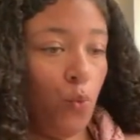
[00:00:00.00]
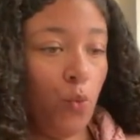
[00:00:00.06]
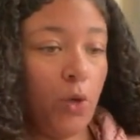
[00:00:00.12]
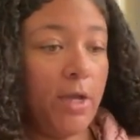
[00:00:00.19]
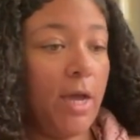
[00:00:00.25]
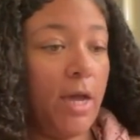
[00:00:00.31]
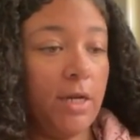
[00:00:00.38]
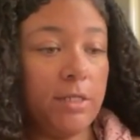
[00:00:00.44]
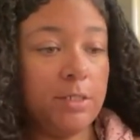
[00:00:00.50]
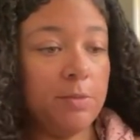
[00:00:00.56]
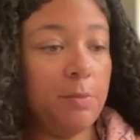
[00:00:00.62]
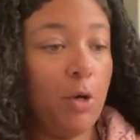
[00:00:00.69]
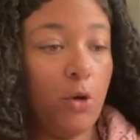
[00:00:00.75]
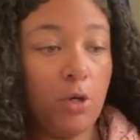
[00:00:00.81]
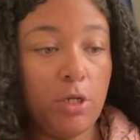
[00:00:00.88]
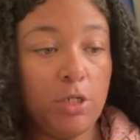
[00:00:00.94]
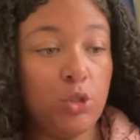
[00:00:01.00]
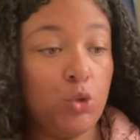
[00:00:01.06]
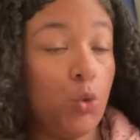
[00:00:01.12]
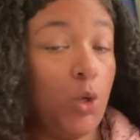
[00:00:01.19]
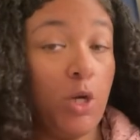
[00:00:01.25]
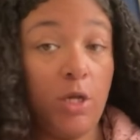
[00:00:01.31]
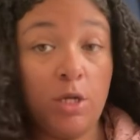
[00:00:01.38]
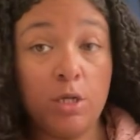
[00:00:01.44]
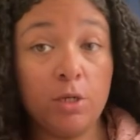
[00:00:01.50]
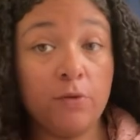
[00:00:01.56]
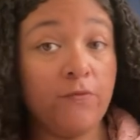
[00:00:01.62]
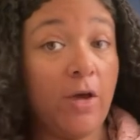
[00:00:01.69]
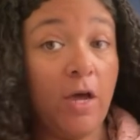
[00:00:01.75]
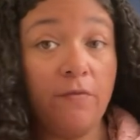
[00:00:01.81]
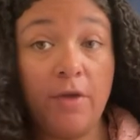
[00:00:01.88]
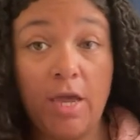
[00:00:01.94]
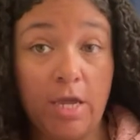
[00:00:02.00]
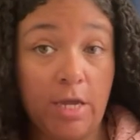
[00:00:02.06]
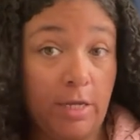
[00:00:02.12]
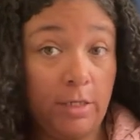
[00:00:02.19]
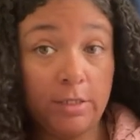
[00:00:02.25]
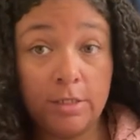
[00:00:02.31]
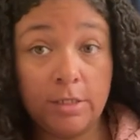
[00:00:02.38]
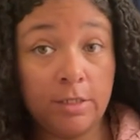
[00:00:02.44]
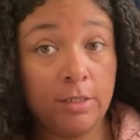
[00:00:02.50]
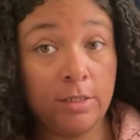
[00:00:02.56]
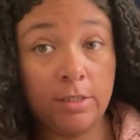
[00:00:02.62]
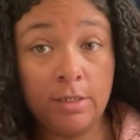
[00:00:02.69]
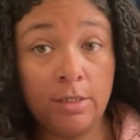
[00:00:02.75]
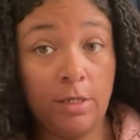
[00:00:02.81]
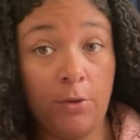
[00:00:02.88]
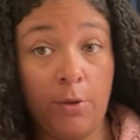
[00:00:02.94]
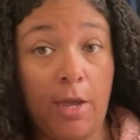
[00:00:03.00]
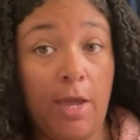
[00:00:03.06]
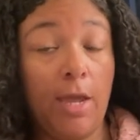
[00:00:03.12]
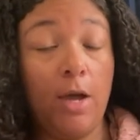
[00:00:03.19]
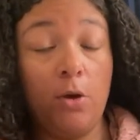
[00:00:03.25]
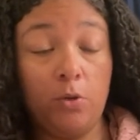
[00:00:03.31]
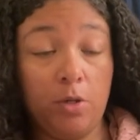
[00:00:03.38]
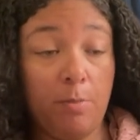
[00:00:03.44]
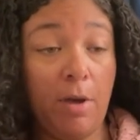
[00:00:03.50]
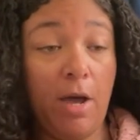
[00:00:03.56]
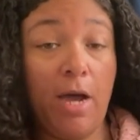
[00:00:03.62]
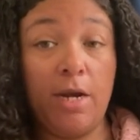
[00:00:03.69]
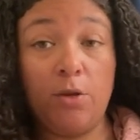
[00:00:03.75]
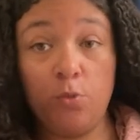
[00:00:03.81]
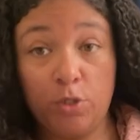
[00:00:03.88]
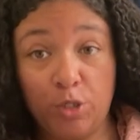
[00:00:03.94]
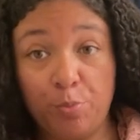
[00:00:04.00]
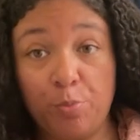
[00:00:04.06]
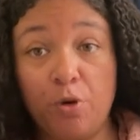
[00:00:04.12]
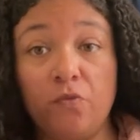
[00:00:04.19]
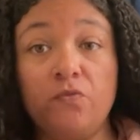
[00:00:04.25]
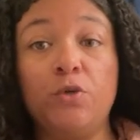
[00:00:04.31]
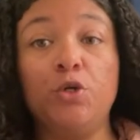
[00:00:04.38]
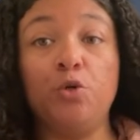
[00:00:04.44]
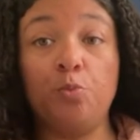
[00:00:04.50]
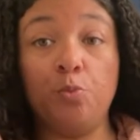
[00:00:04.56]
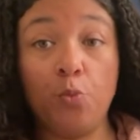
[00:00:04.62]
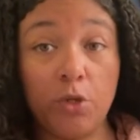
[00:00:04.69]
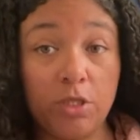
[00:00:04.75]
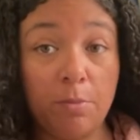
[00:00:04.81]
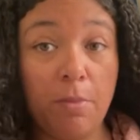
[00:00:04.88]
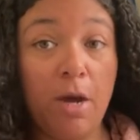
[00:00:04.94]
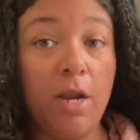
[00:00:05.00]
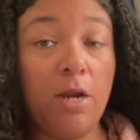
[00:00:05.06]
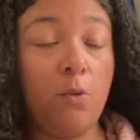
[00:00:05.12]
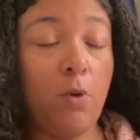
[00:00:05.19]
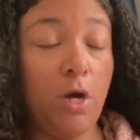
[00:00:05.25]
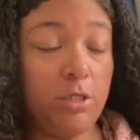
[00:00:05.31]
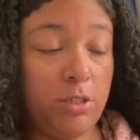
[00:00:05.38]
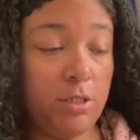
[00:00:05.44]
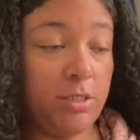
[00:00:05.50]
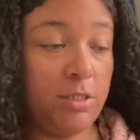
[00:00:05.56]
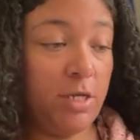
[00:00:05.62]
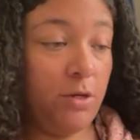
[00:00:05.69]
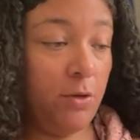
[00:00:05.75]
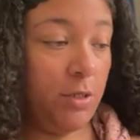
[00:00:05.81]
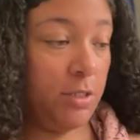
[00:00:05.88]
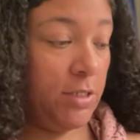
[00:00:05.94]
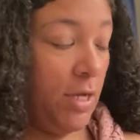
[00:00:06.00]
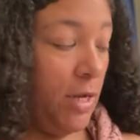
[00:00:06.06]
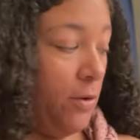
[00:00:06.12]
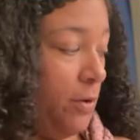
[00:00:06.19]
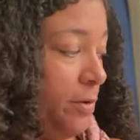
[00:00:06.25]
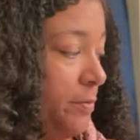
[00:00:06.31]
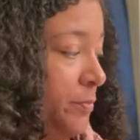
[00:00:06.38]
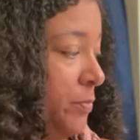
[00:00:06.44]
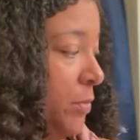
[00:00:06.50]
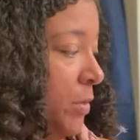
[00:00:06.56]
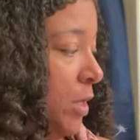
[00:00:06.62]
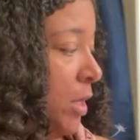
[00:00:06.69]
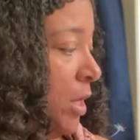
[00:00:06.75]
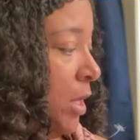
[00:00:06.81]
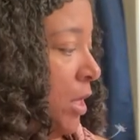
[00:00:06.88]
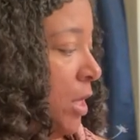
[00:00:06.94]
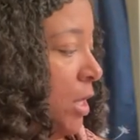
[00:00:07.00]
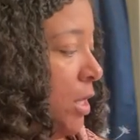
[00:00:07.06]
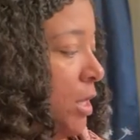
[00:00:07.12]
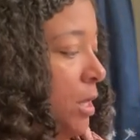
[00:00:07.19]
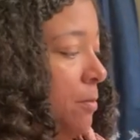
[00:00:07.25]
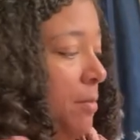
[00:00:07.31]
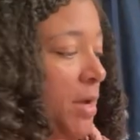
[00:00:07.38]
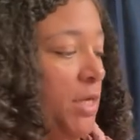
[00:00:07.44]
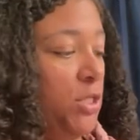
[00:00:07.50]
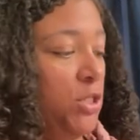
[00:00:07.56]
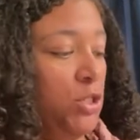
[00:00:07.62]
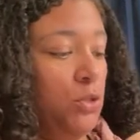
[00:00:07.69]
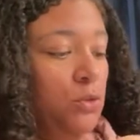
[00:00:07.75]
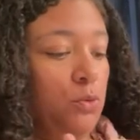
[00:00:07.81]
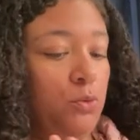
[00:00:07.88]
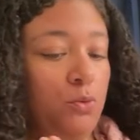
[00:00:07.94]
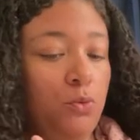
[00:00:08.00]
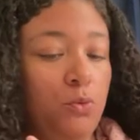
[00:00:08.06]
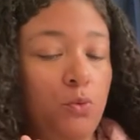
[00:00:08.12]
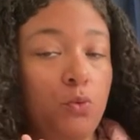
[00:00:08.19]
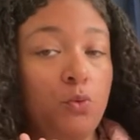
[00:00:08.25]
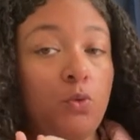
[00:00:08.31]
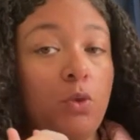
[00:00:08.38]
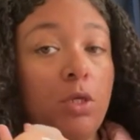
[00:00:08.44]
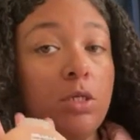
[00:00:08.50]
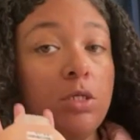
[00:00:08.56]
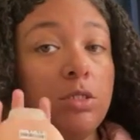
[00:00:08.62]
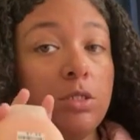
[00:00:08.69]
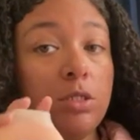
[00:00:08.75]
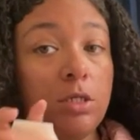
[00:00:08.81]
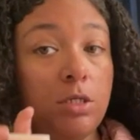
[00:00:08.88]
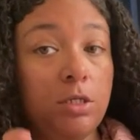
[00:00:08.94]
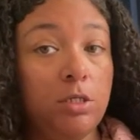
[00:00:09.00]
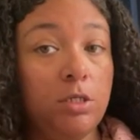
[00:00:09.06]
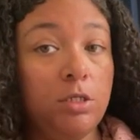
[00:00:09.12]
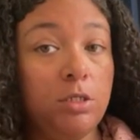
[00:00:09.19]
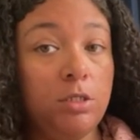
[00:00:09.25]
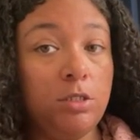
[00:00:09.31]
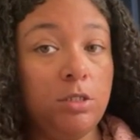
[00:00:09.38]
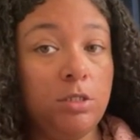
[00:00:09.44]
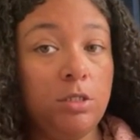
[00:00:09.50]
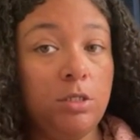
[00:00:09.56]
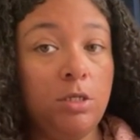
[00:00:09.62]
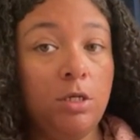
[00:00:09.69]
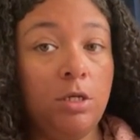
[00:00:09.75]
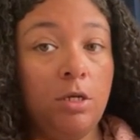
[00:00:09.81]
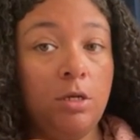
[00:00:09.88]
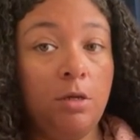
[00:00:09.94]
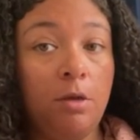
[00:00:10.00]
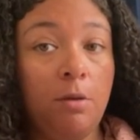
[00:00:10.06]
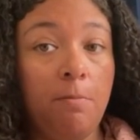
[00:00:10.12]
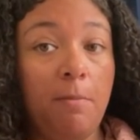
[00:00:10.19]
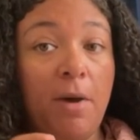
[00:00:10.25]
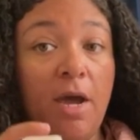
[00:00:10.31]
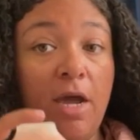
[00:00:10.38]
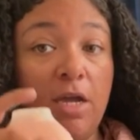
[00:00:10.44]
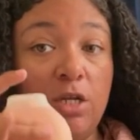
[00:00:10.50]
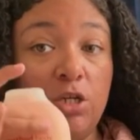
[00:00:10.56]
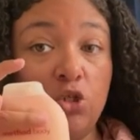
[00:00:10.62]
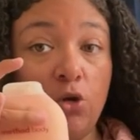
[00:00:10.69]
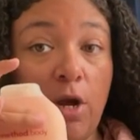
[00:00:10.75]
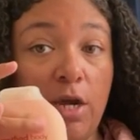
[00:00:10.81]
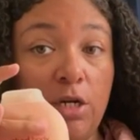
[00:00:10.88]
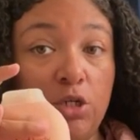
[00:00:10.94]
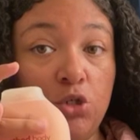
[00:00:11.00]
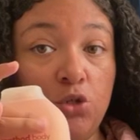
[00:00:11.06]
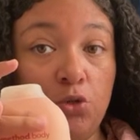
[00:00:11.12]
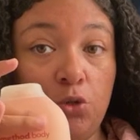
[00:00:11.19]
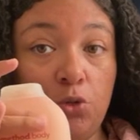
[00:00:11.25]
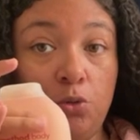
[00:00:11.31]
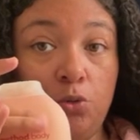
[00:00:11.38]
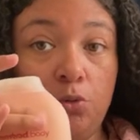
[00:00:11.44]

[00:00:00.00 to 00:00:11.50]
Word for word: we got a smell good 25 8 okay on the body with the perfume with the body wash etc etc mind you this is my tried and true